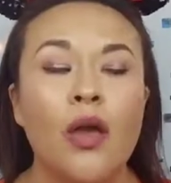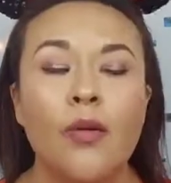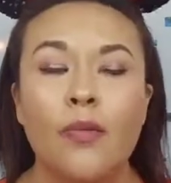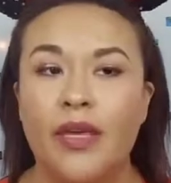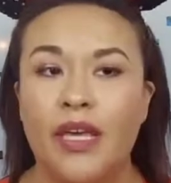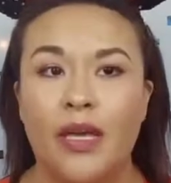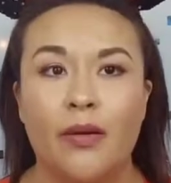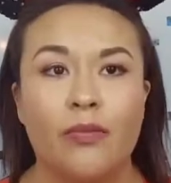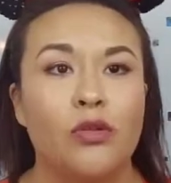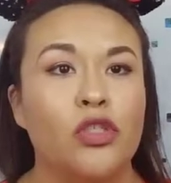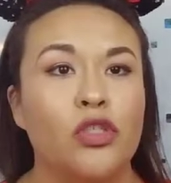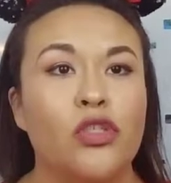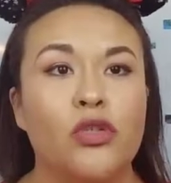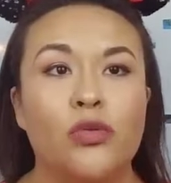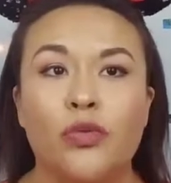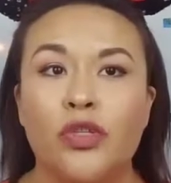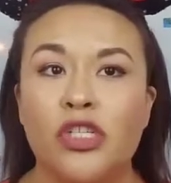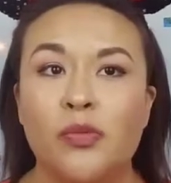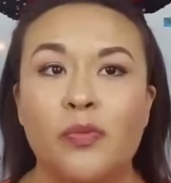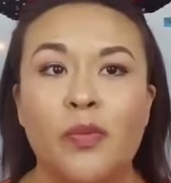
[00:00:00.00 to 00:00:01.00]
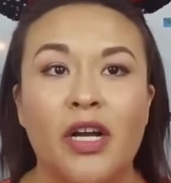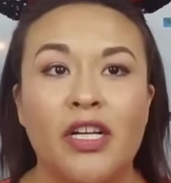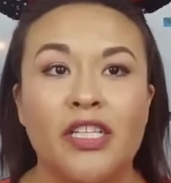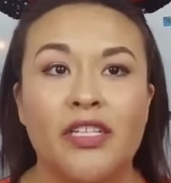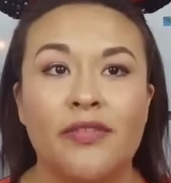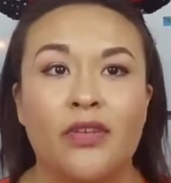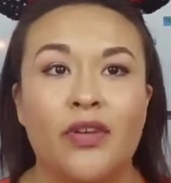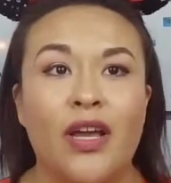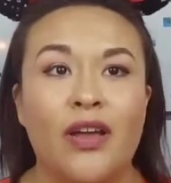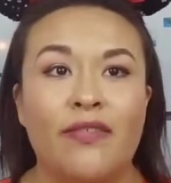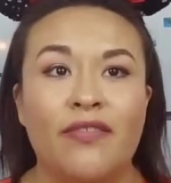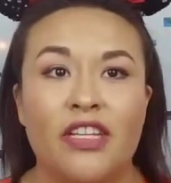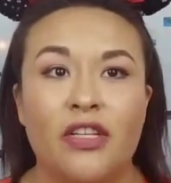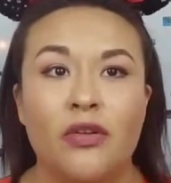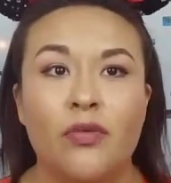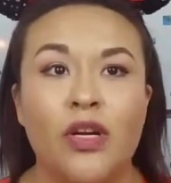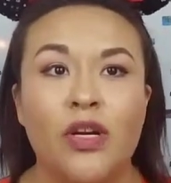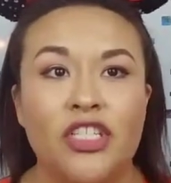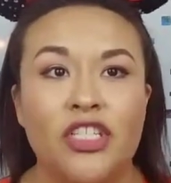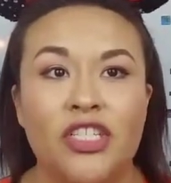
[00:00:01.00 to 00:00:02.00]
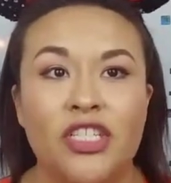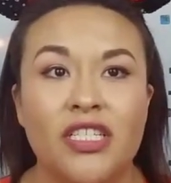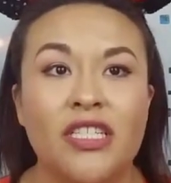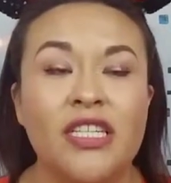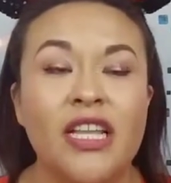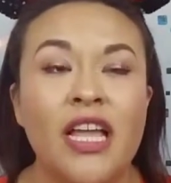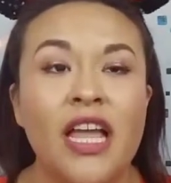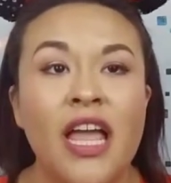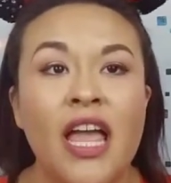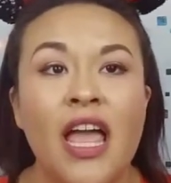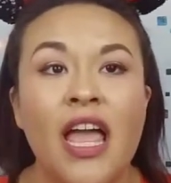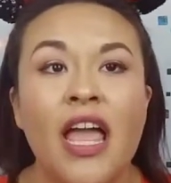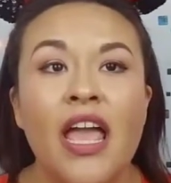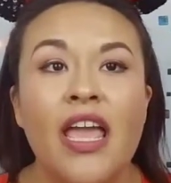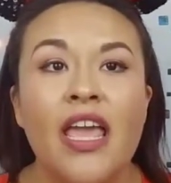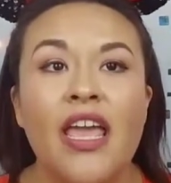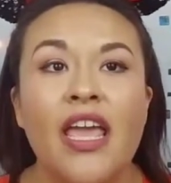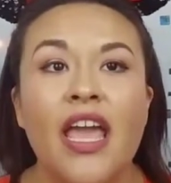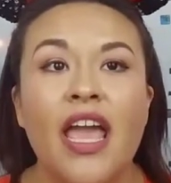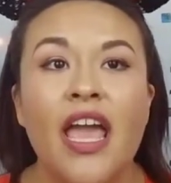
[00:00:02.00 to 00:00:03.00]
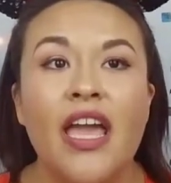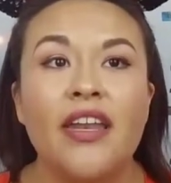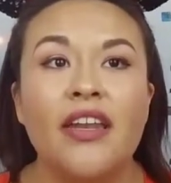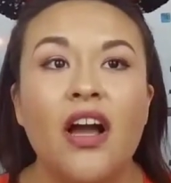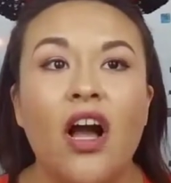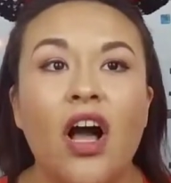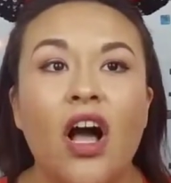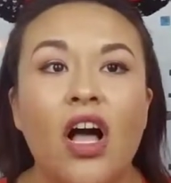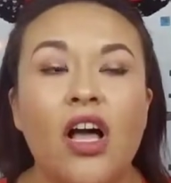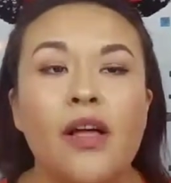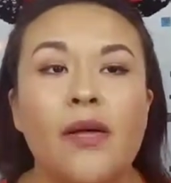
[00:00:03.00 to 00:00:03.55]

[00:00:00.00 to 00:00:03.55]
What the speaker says: be able to respond if you have any questions. And